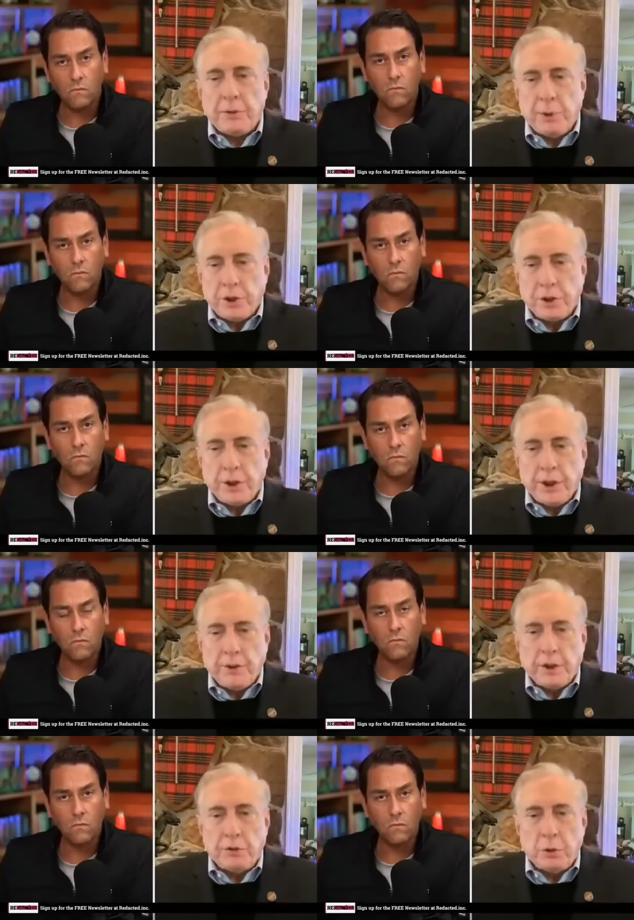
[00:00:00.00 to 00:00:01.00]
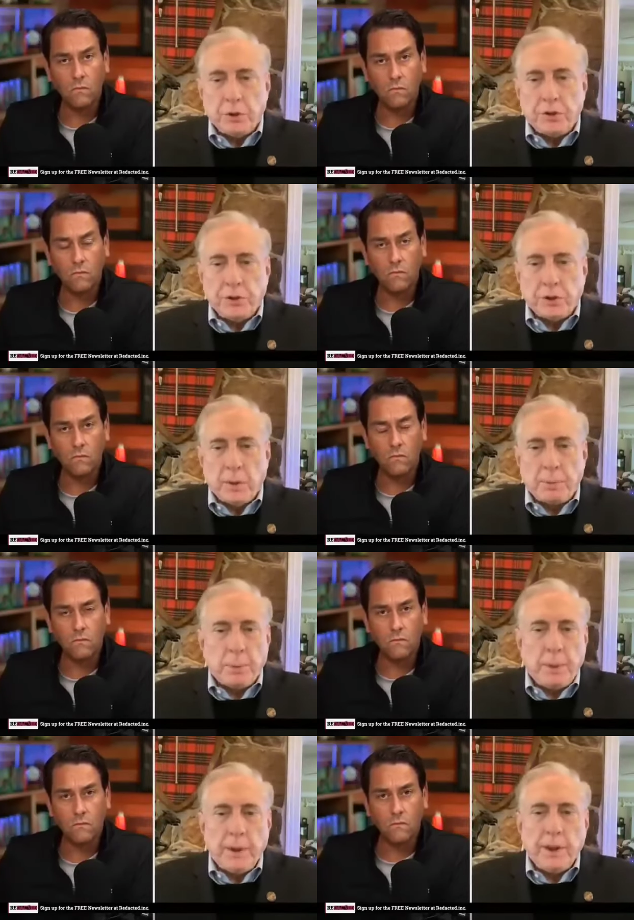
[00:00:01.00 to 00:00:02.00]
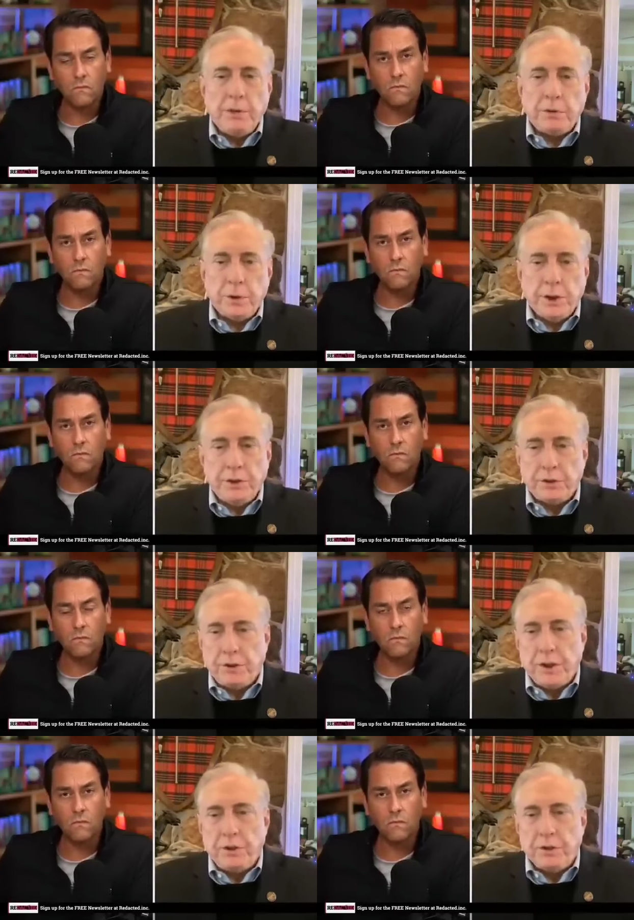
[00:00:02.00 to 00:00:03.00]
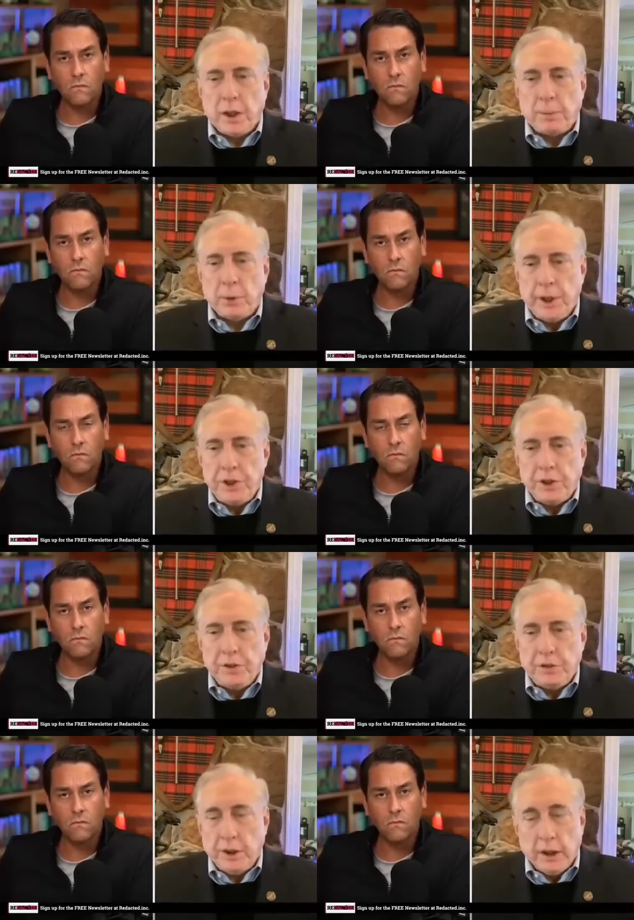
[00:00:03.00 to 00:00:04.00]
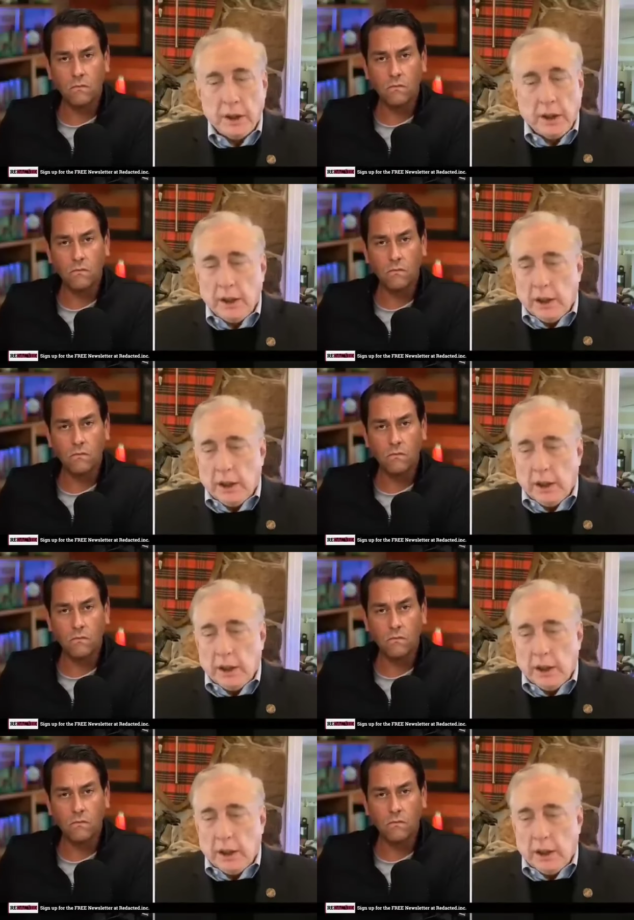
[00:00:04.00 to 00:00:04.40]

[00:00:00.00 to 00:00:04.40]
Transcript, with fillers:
Speaker 1: vast majority of their forces are preparing for these offensive operations